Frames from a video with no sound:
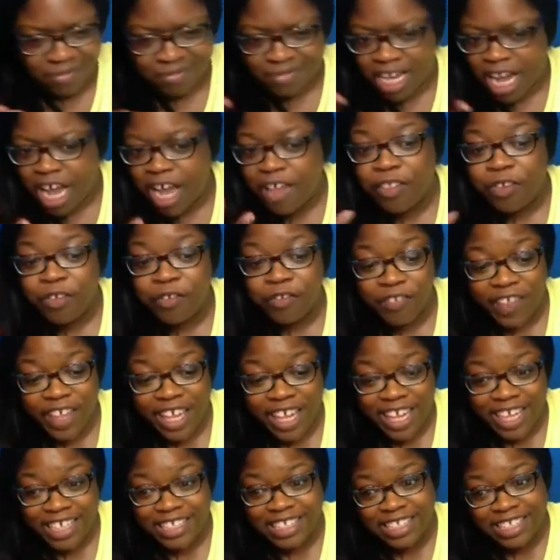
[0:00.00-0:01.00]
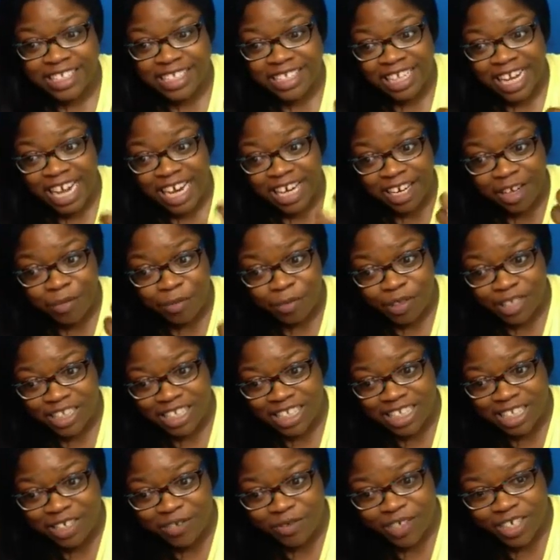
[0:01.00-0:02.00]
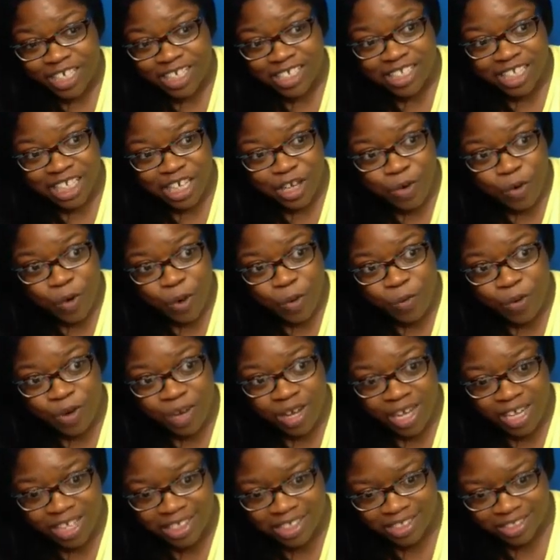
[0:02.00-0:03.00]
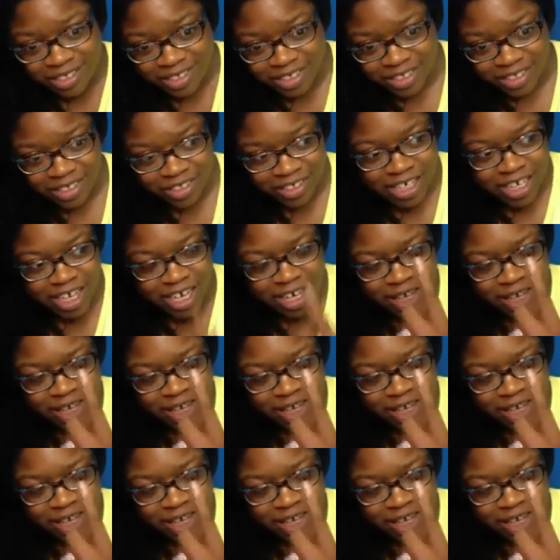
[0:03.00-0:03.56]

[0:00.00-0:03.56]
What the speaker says: other things until I completely was the corporate hustler,